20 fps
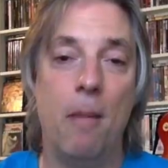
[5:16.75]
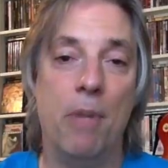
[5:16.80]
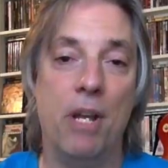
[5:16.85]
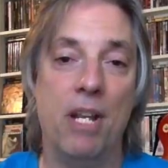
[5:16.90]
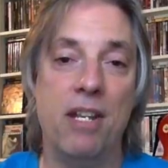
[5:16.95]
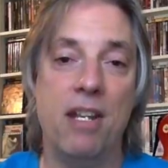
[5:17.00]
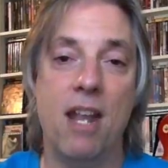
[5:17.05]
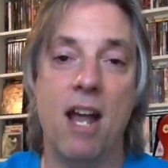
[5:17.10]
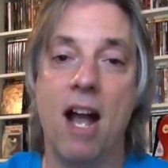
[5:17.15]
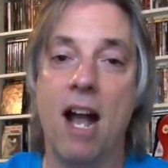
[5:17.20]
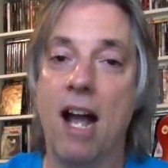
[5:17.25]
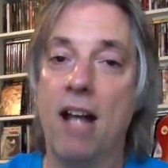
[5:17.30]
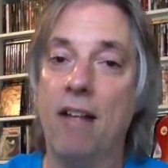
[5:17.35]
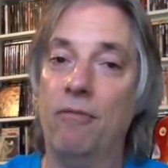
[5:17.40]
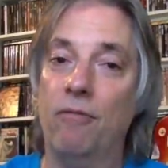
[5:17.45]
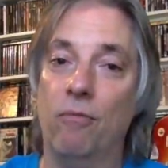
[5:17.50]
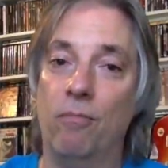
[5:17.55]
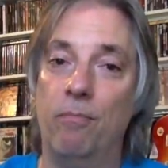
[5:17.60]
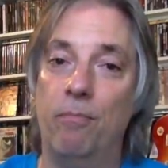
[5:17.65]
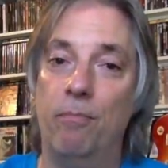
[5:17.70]
but
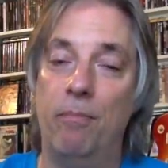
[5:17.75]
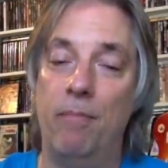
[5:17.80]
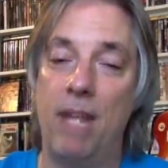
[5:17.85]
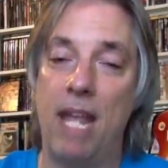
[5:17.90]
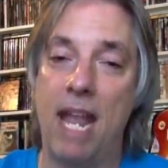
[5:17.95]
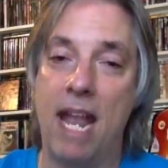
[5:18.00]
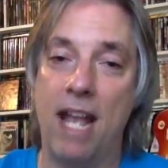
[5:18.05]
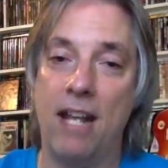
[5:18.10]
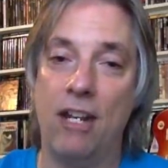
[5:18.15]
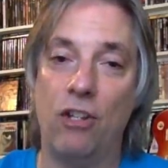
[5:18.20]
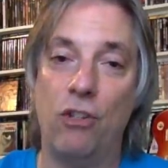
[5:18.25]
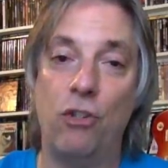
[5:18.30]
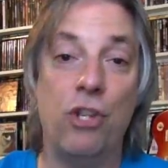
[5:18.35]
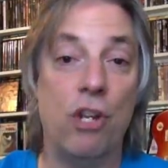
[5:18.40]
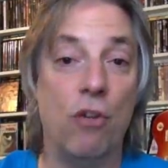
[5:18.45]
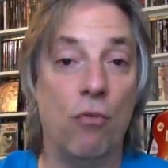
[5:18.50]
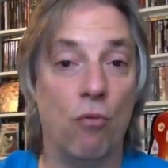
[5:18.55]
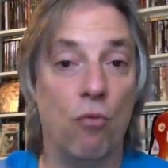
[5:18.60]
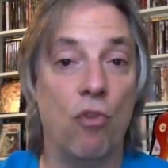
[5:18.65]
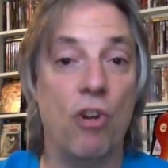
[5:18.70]
not added to
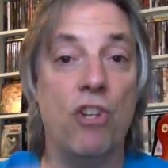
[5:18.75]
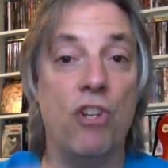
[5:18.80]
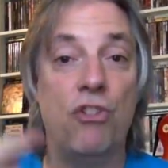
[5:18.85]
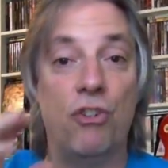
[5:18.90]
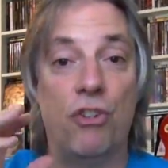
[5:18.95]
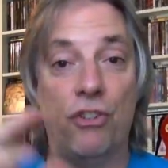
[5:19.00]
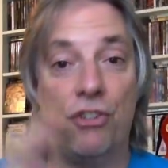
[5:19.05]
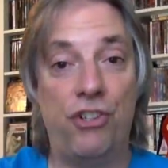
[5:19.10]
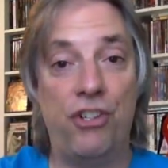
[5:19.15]
the original